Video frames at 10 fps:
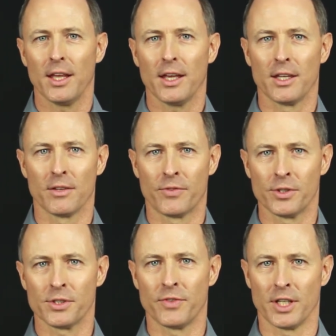In the
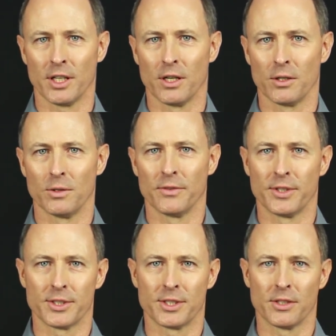first video of
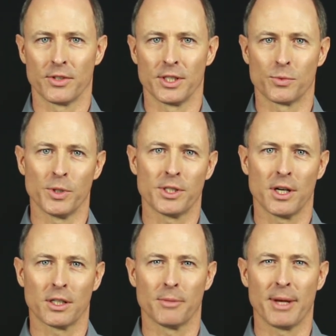this series, we
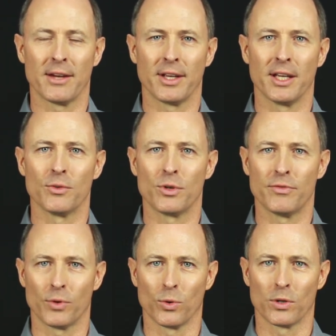talked about Henry
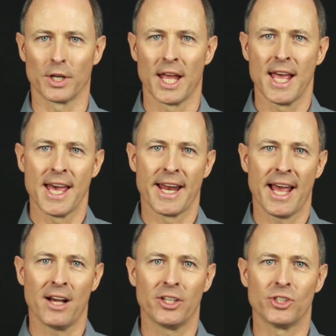Ford and
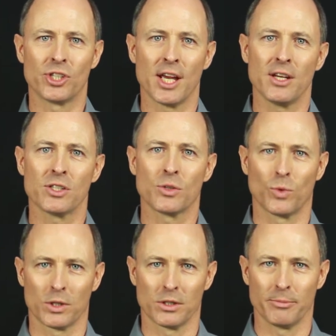how he changed the
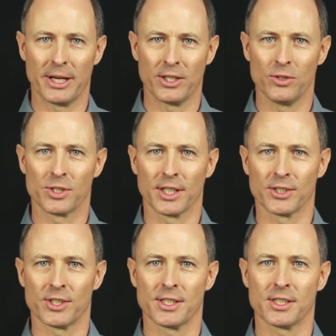world by using a
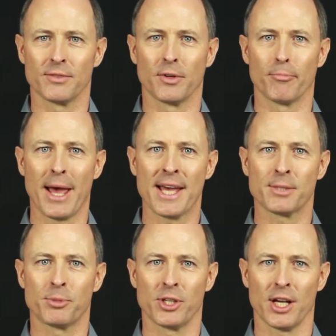system of
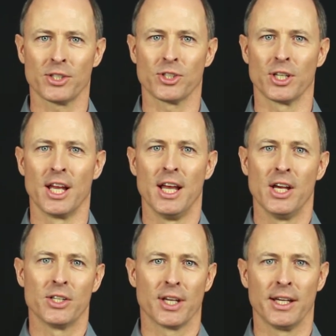mass production
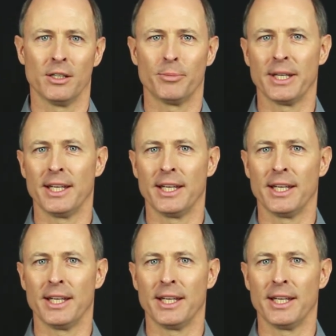to help